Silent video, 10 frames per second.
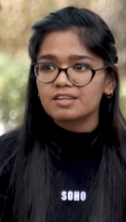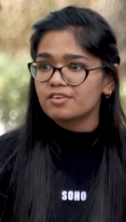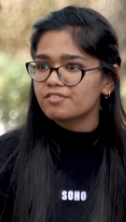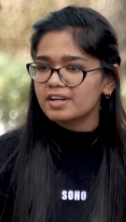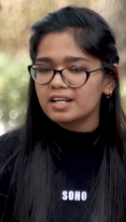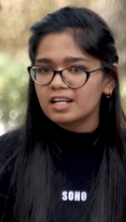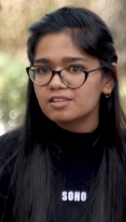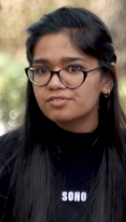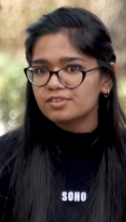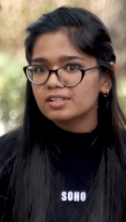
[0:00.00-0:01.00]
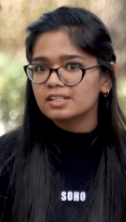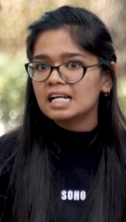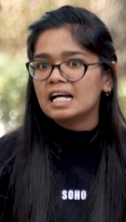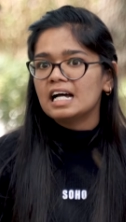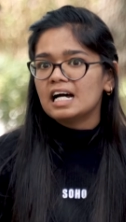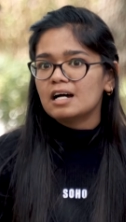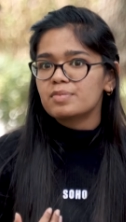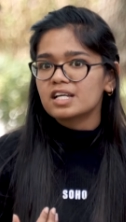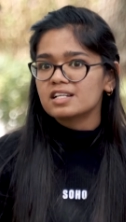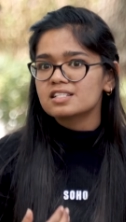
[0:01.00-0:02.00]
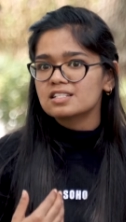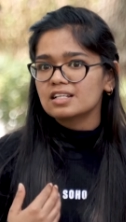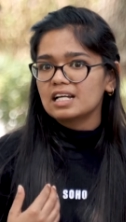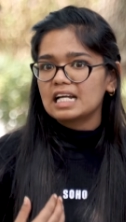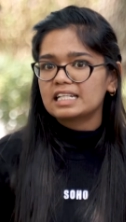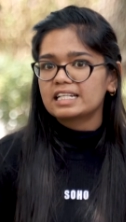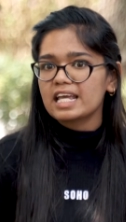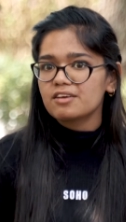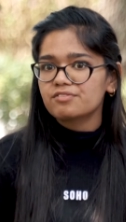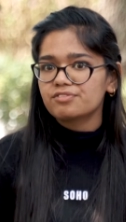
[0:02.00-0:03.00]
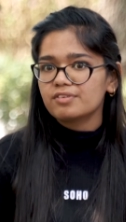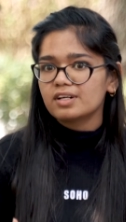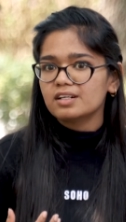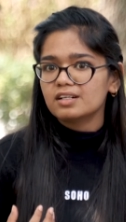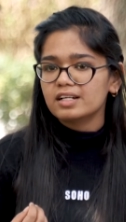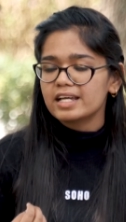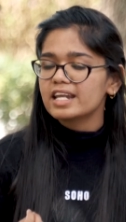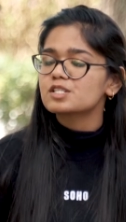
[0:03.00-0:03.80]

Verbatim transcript: they were very helpful because it gave an